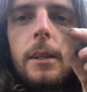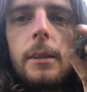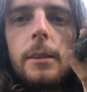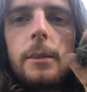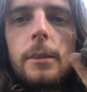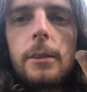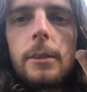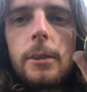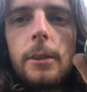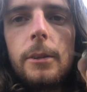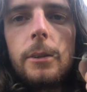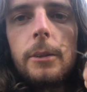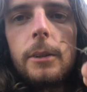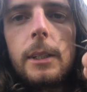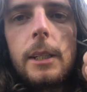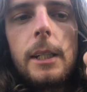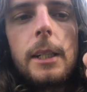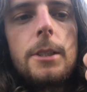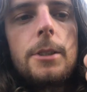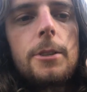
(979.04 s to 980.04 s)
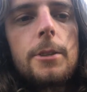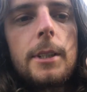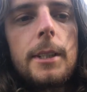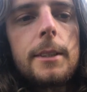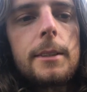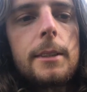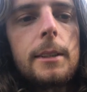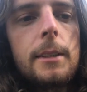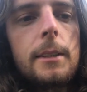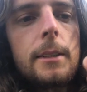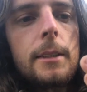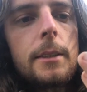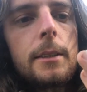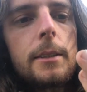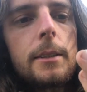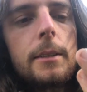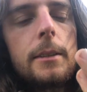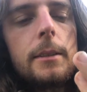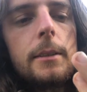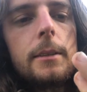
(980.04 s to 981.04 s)
So interesting
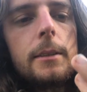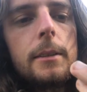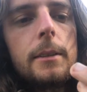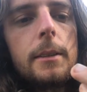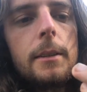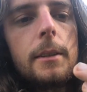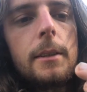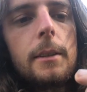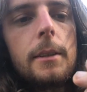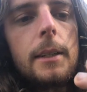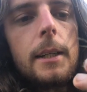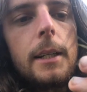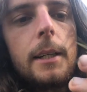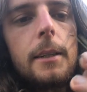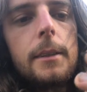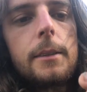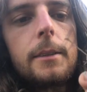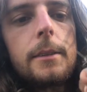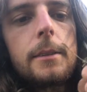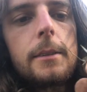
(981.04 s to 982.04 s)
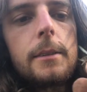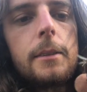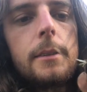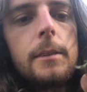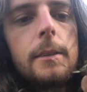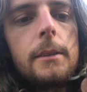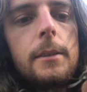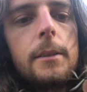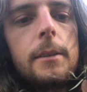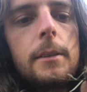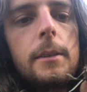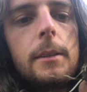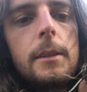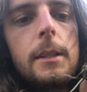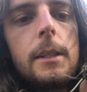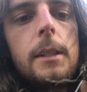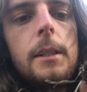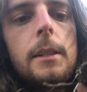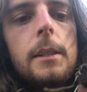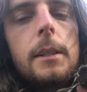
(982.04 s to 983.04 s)
that
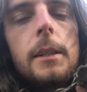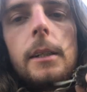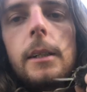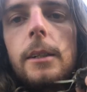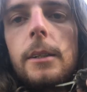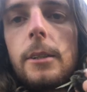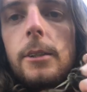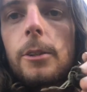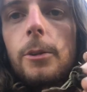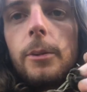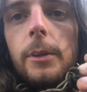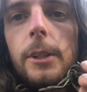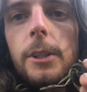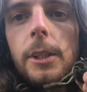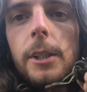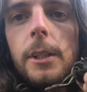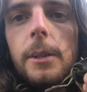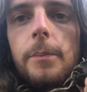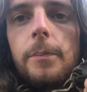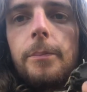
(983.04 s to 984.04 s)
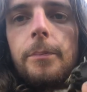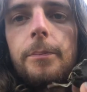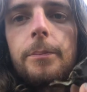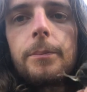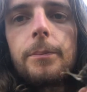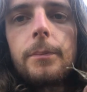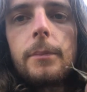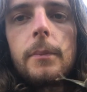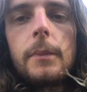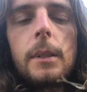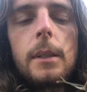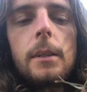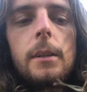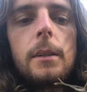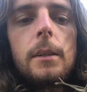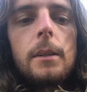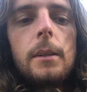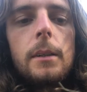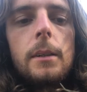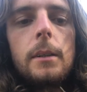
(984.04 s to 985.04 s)
it's squidgy
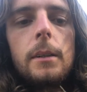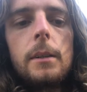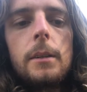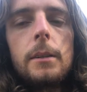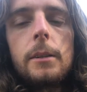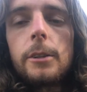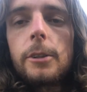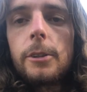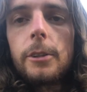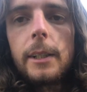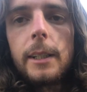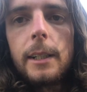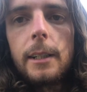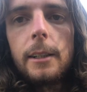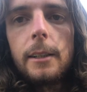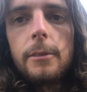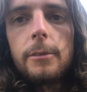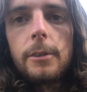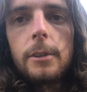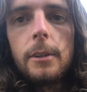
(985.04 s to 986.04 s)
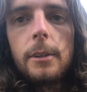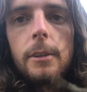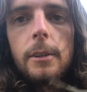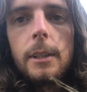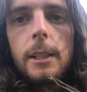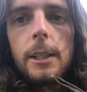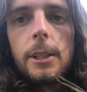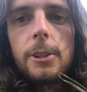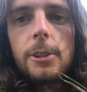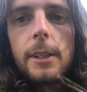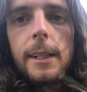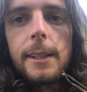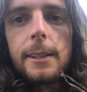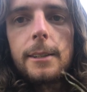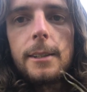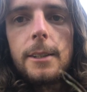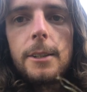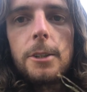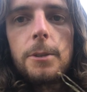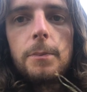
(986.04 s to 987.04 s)
straight after a tractor
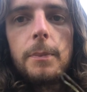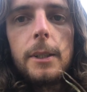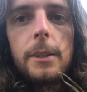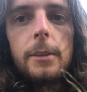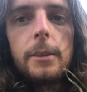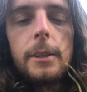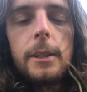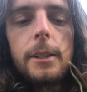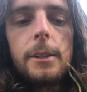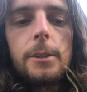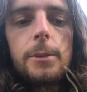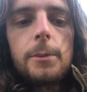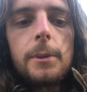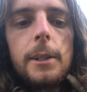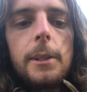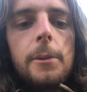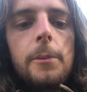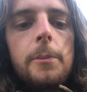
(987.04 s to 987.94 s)
has been on it as well.